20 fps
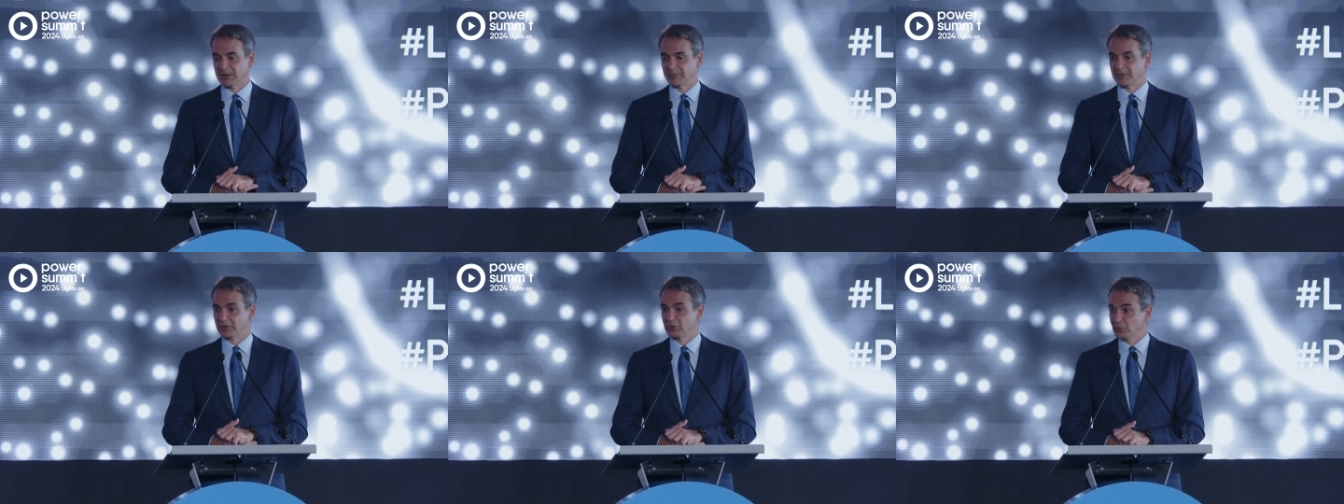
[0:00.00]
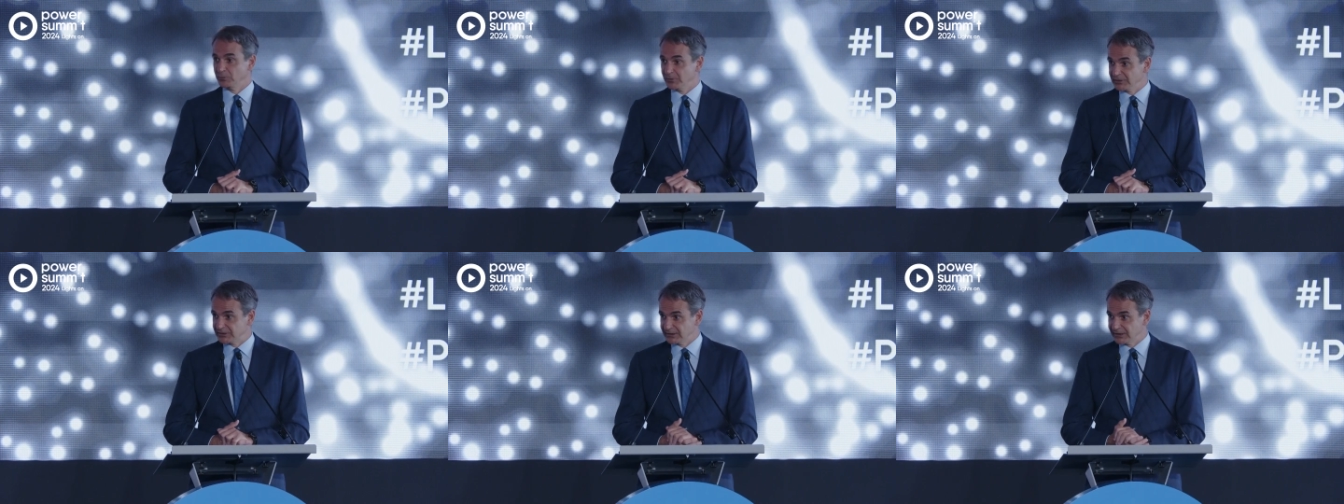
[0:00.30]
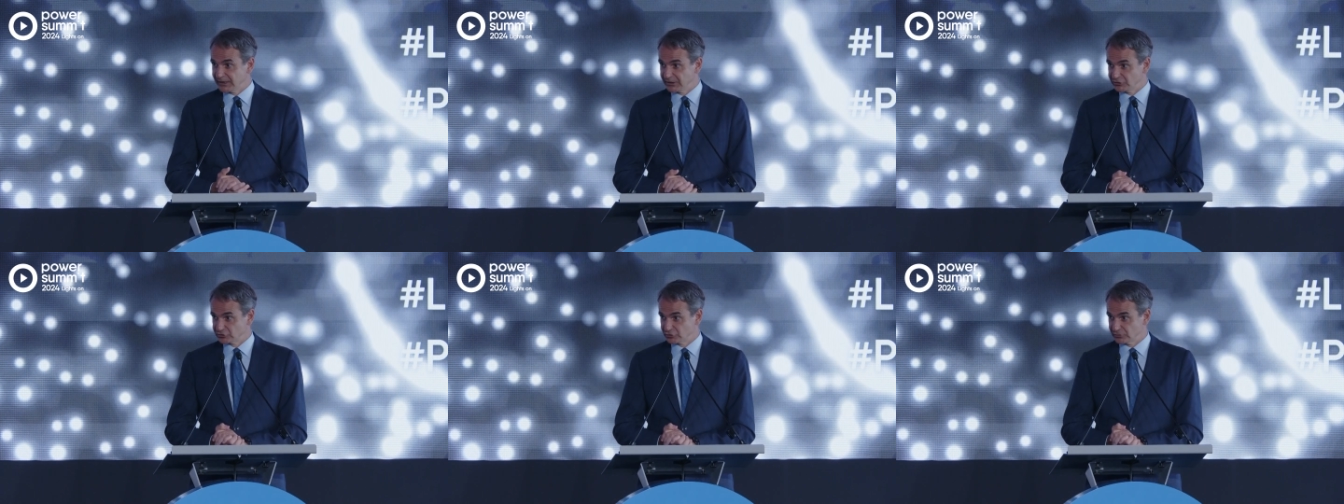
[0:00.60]
to
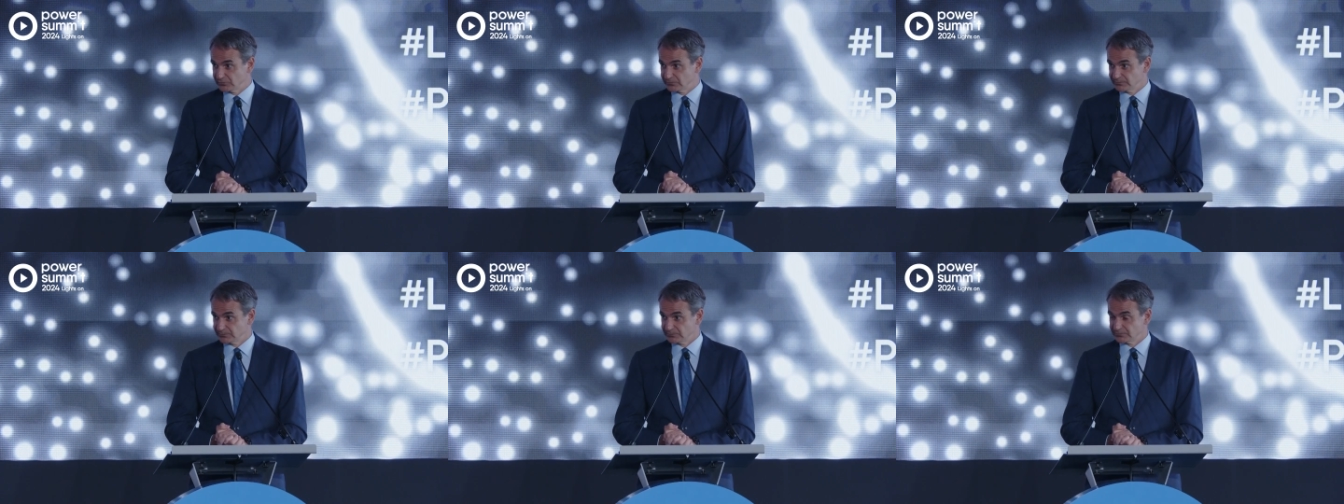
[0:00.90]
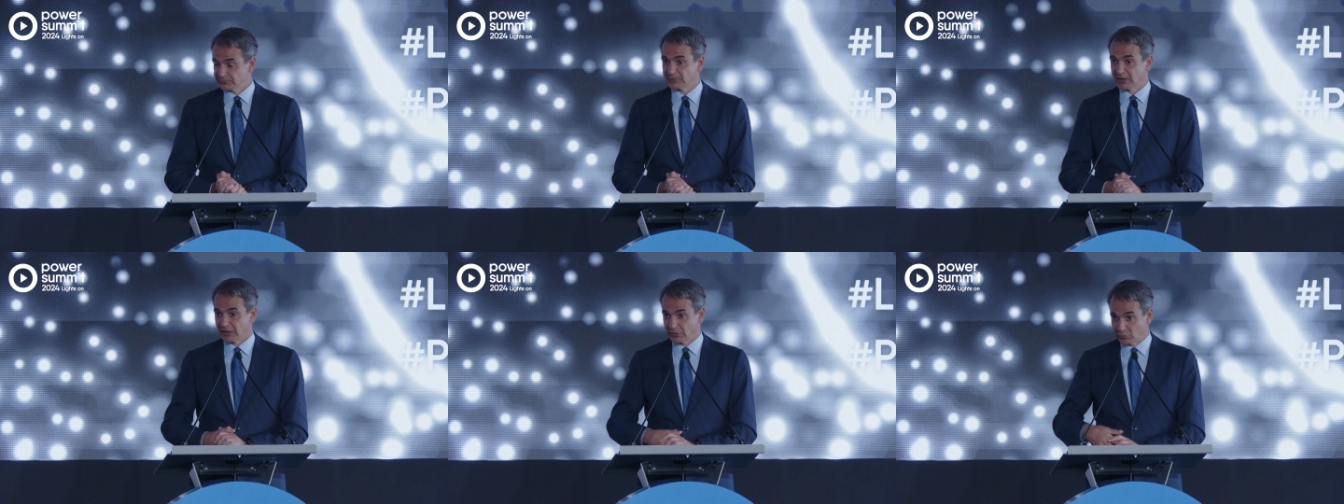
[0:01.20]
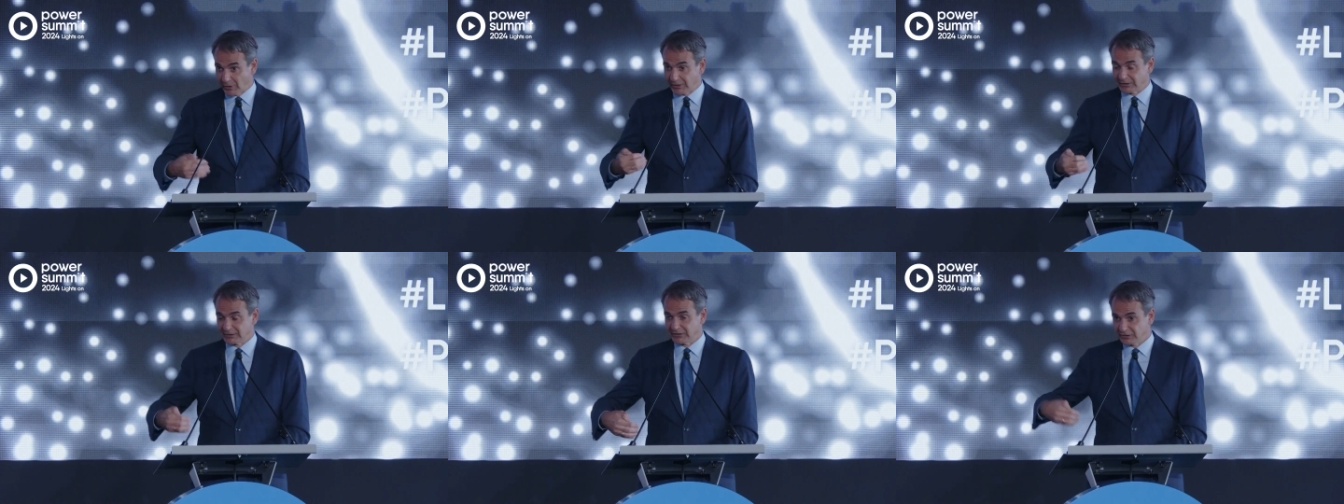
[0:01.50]
mitigation, and
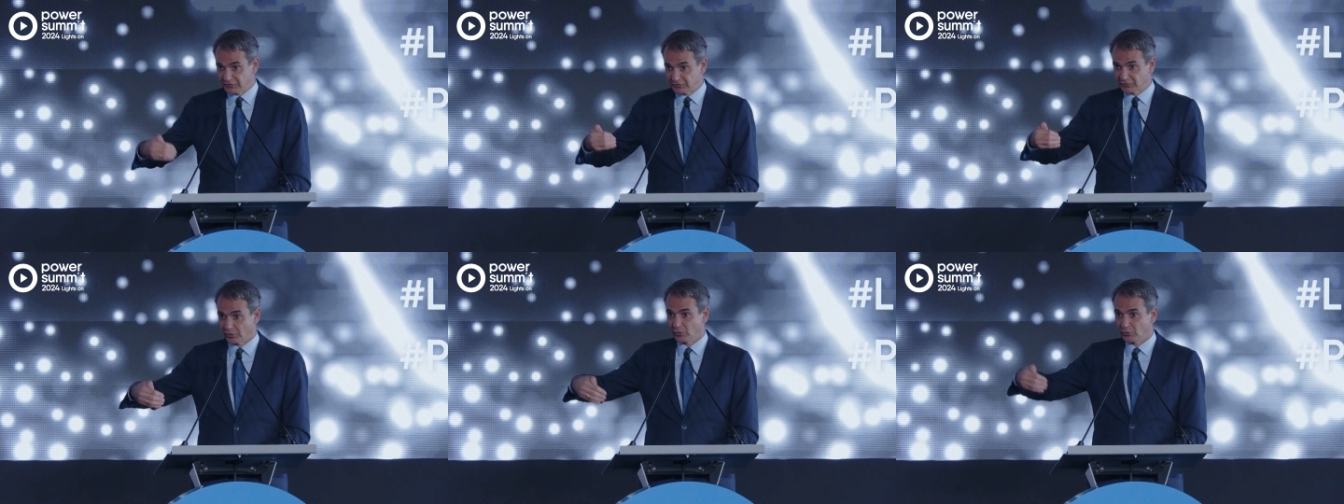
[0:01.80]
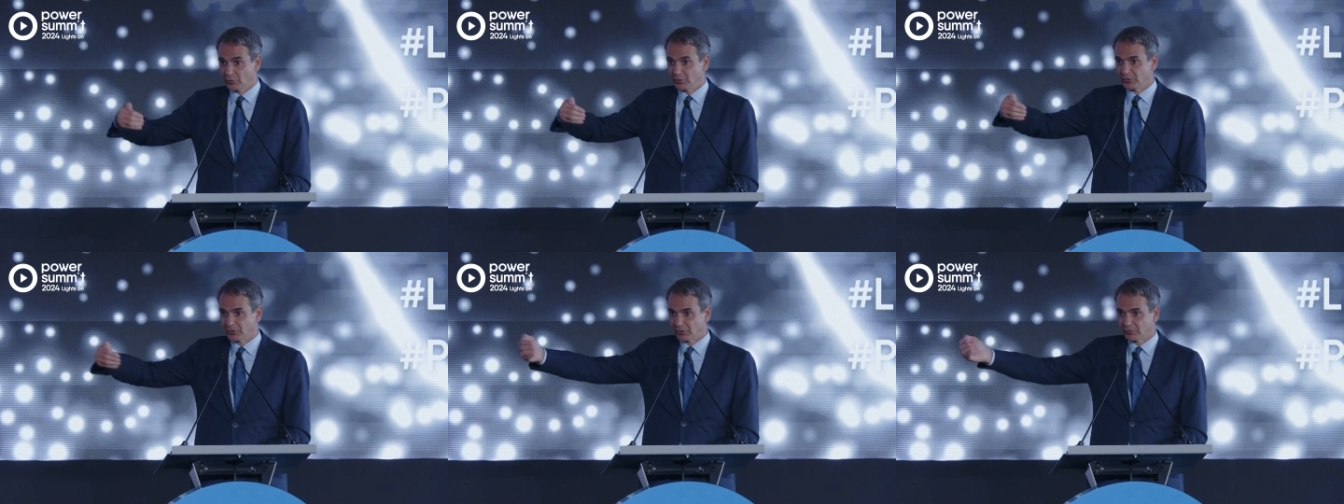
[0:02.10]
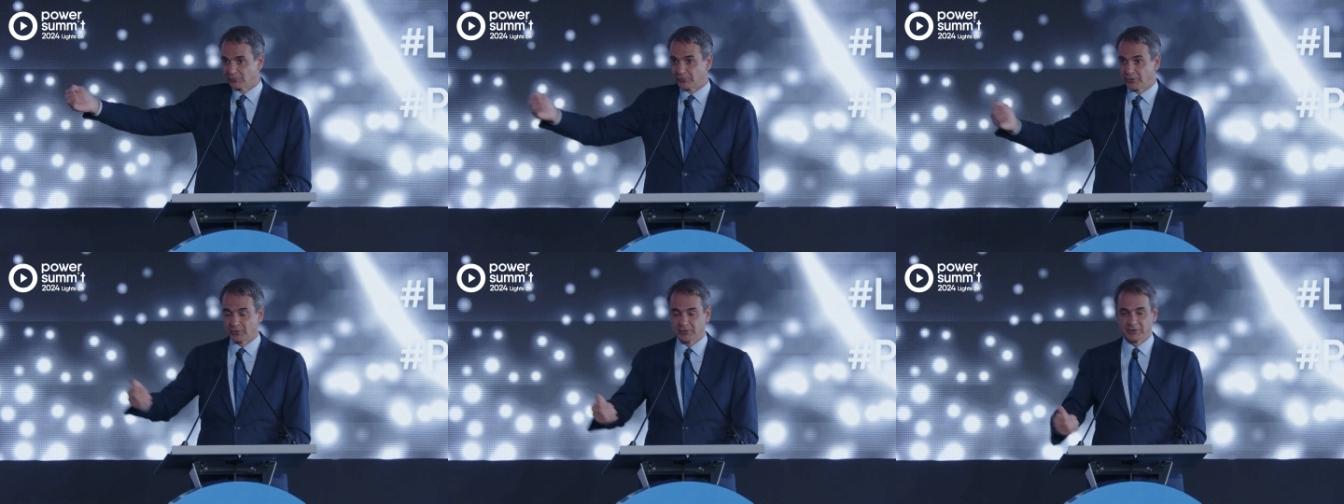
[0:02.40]
rightly so, with our
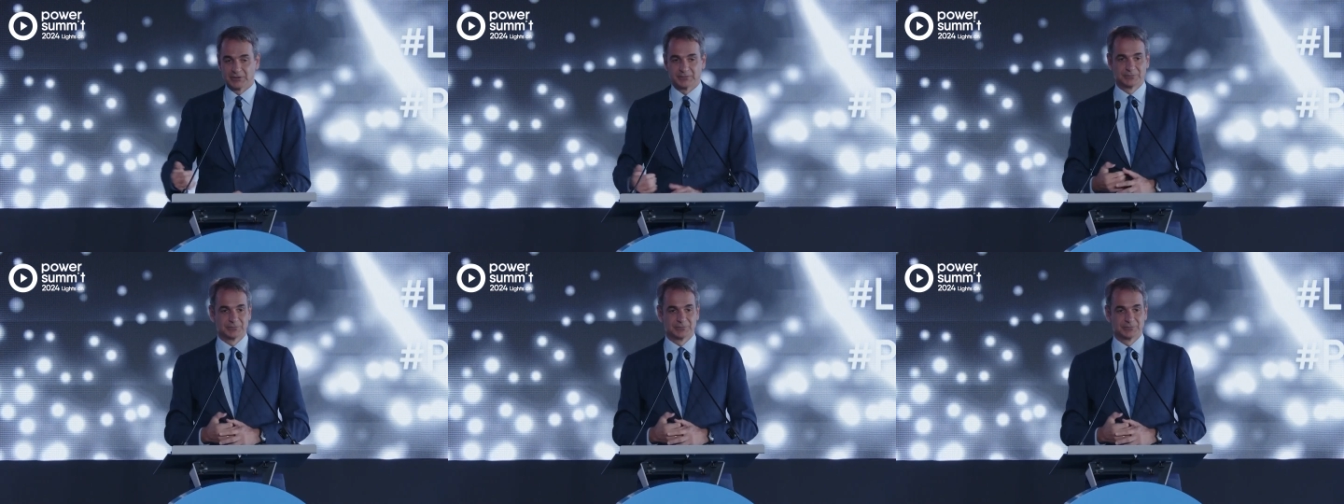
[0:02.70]
very